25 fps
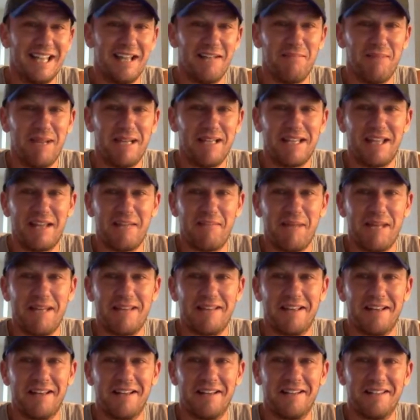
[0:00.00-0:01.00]
They beat
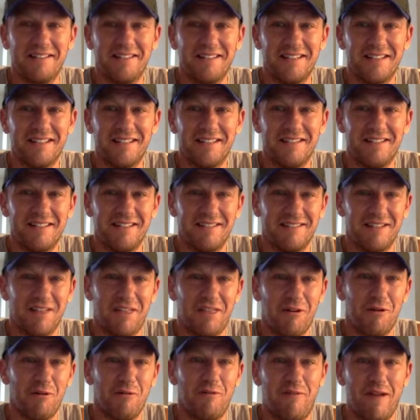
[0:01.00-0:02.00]
the
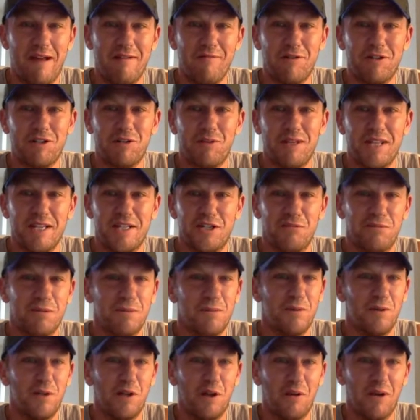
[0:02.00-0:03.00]
third favorite to win the Super
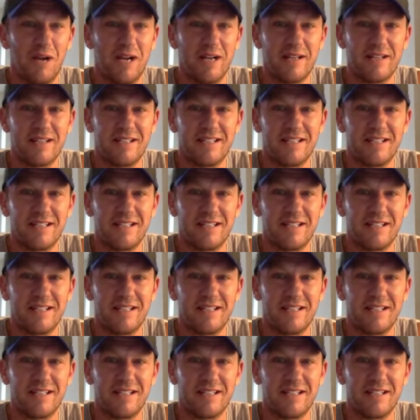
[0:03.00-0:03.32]
Bowl already.